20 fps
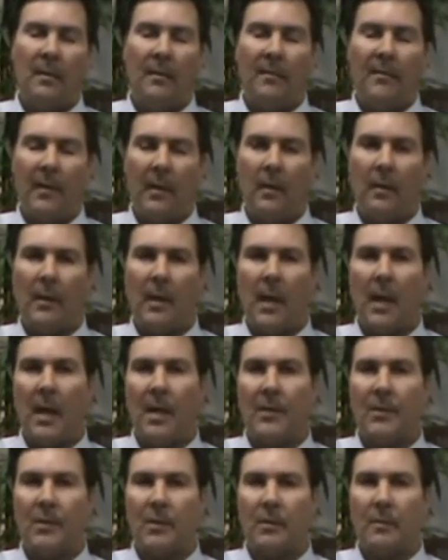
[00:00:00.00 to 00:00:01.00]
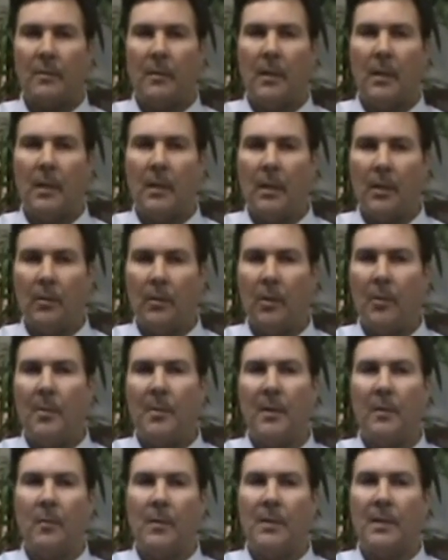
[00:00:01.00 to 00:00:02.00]
The Ferrellgas
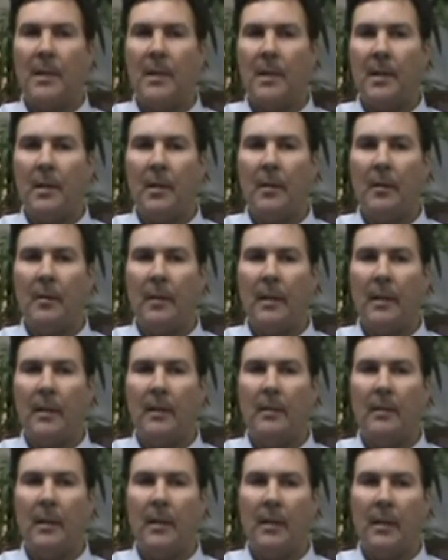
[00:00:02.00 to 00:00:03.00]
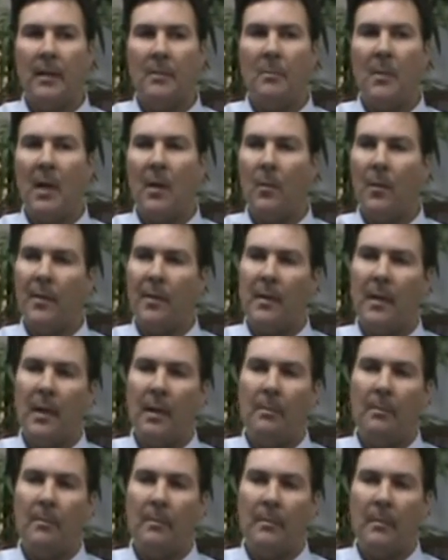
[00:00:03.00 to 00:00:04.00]
group that was here and had met with
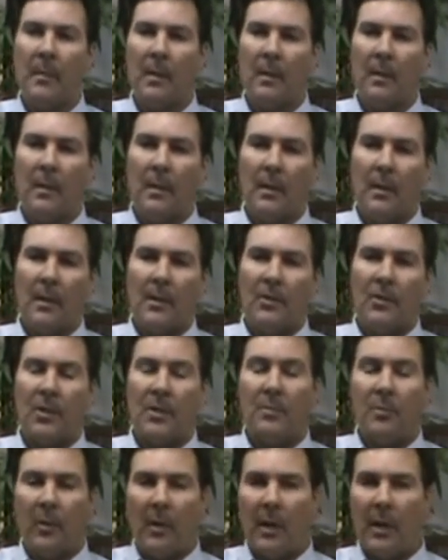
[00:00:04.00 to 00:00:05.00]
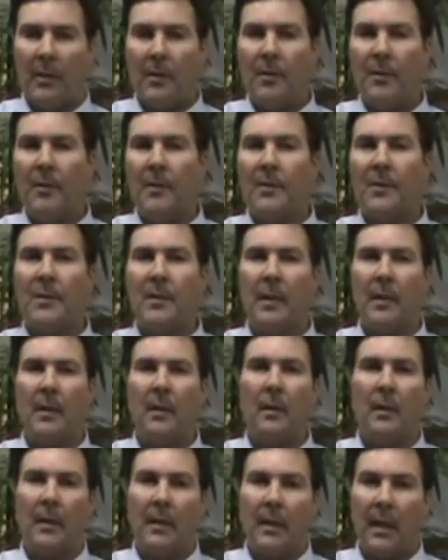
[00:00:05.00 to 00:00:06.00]
them just prior to the
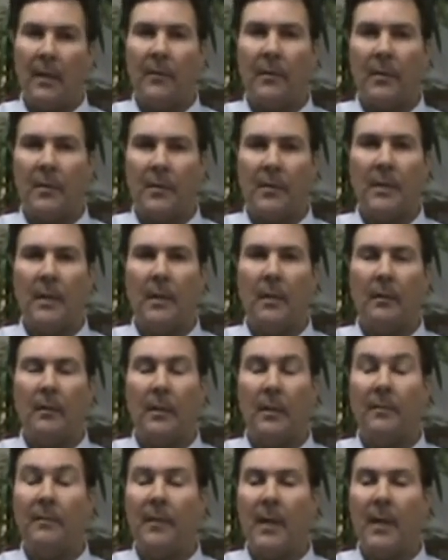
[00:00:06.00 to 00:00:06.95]
sale and after the sale did a